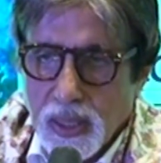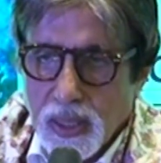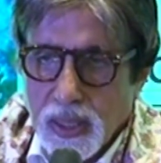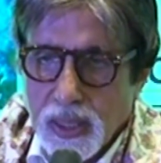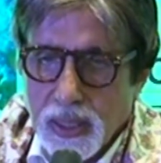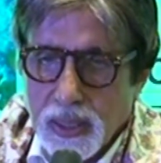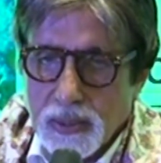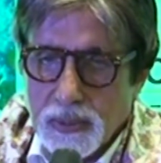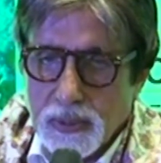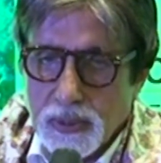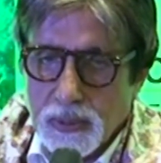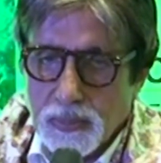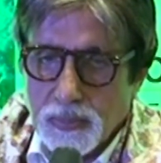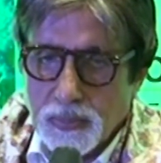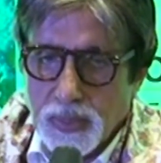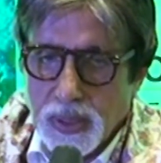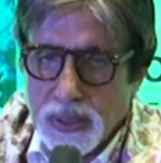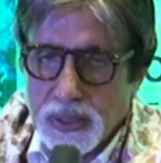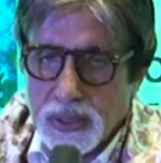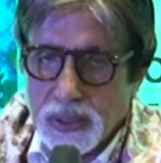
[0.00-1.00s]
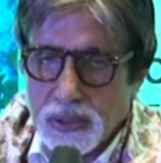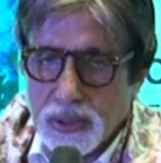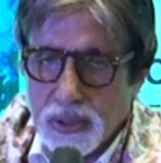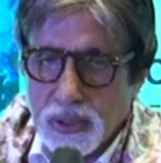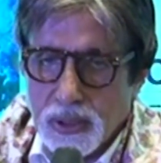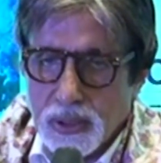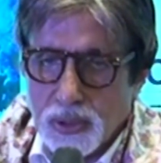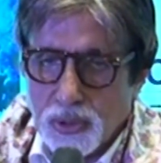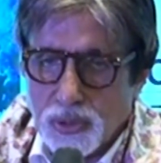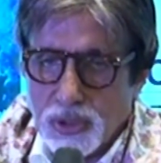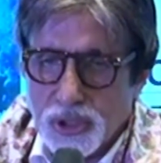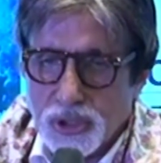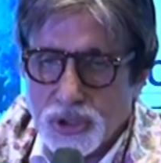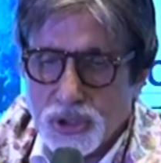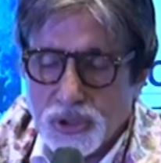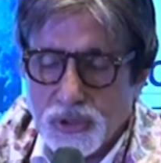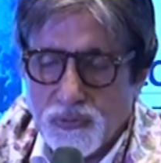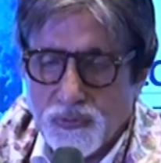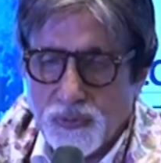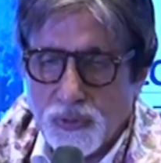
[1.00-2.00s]
and make it an
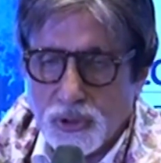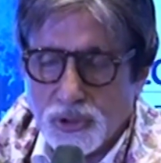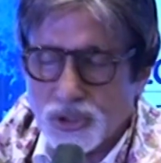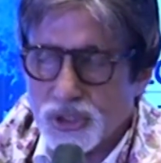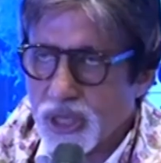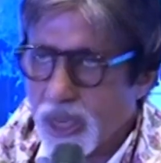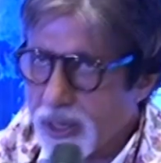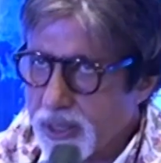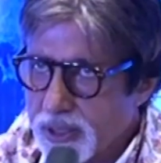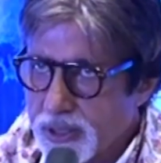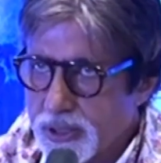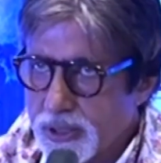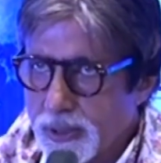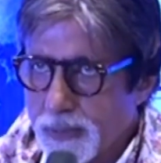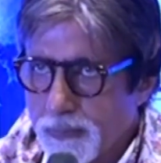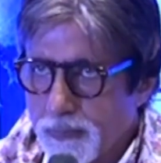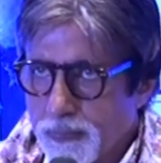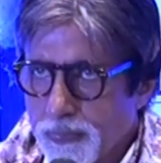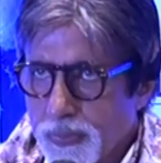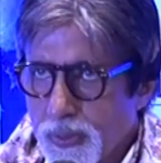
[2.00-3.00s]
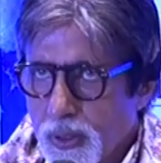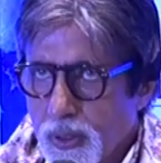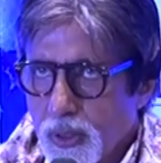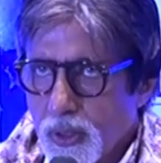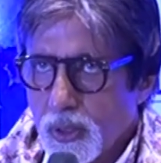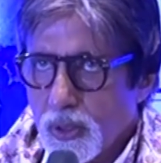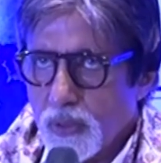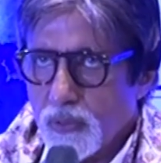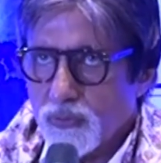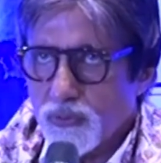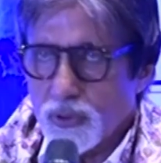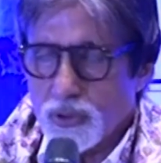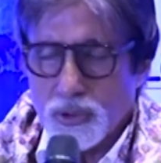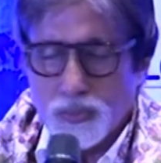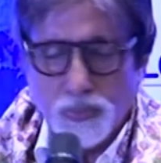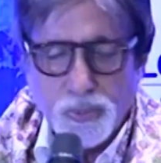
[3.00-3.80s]
occasion for charity for